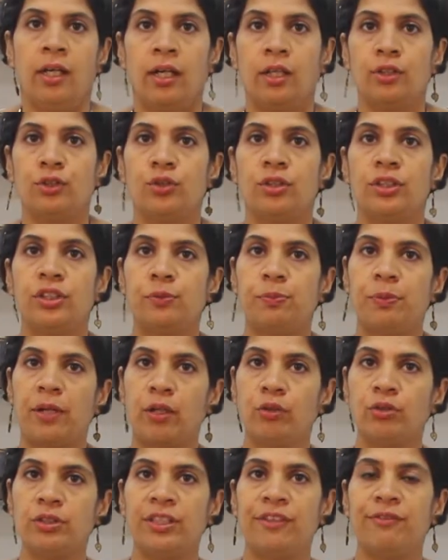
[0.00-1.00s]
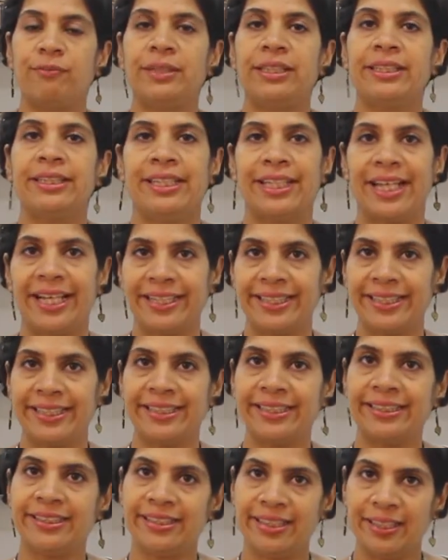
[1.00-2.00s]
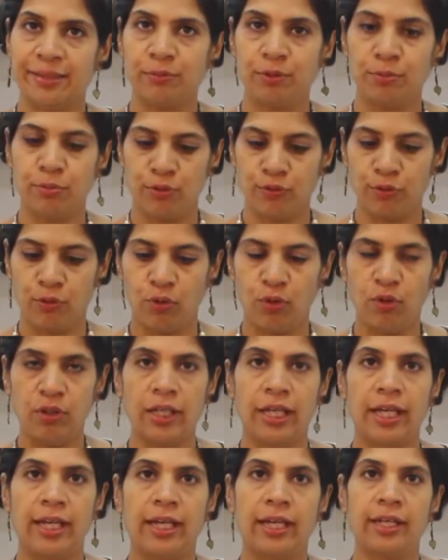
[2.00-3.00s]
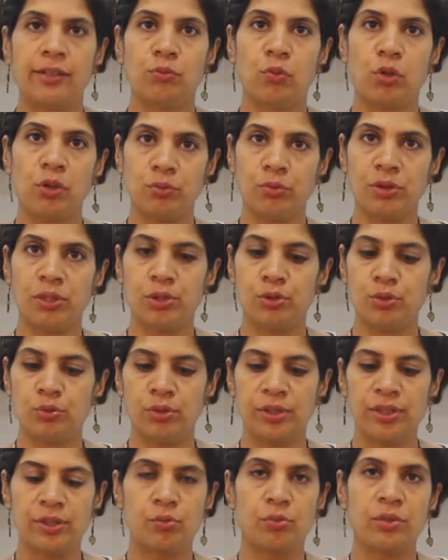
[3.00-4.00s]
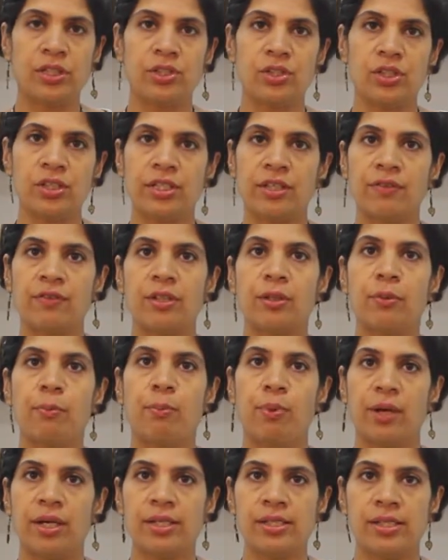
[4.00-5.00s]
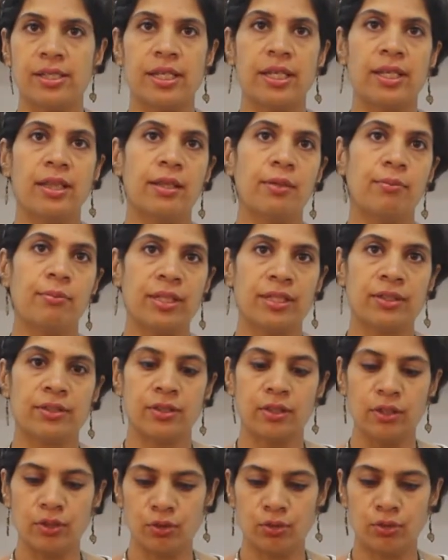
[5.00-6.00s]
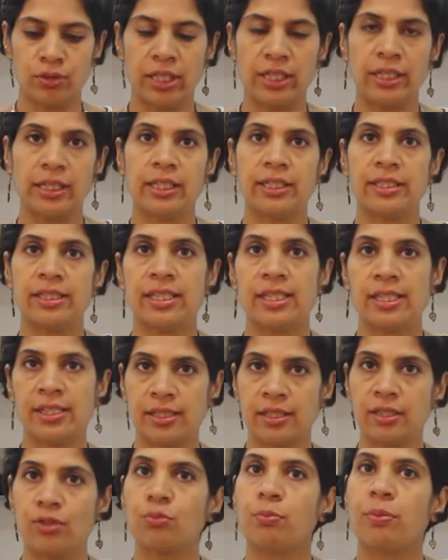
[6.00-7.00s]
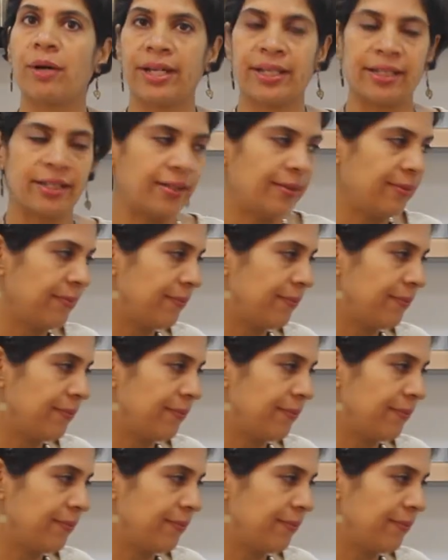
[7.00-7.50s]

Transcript: So the sprouts have been lightly steamed before, and what we'll do is we'll just give it a buzz in the mixer so that it's easy to bind.